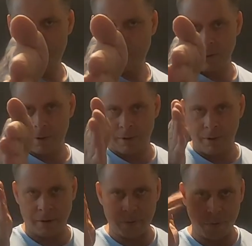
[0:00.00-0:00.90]
both
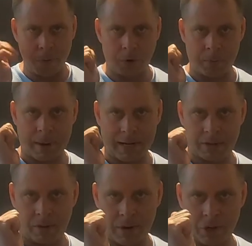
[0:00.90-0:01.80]
in a forward and back
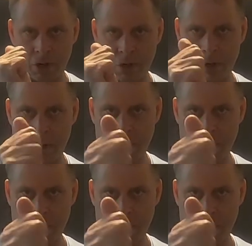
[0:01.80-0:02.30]
direction,